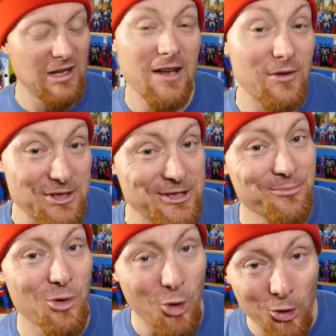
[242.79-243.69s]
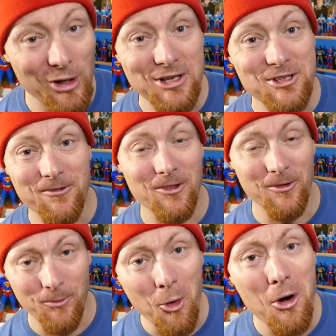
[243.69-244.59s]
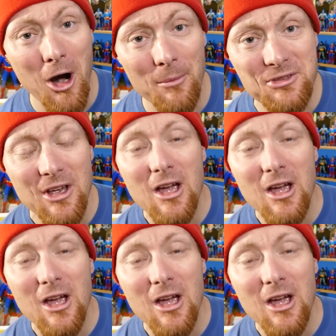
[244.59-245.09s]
even some orange for the forearms.